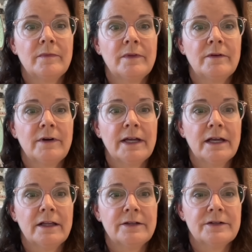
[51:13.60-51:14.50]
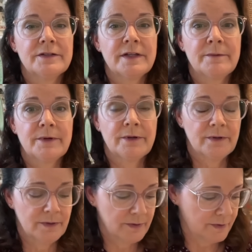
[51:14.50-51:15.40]
the right colors. They were
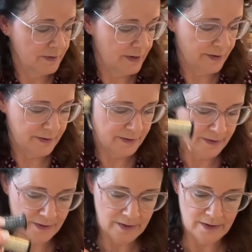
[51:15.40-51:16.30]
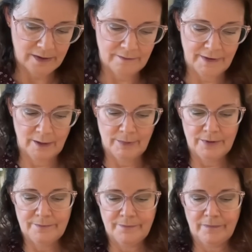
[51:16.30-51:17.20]
there,
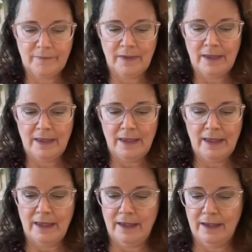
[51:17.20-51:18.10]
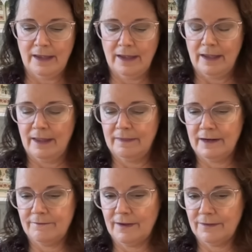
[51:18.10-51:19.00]
available. And then
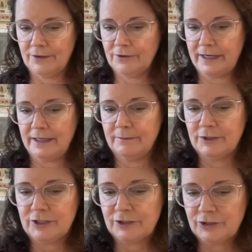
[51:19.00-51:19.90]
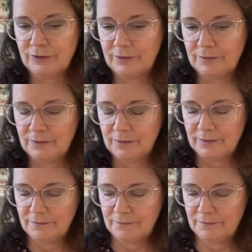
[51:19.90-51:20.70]
I found the green, which I'll show you the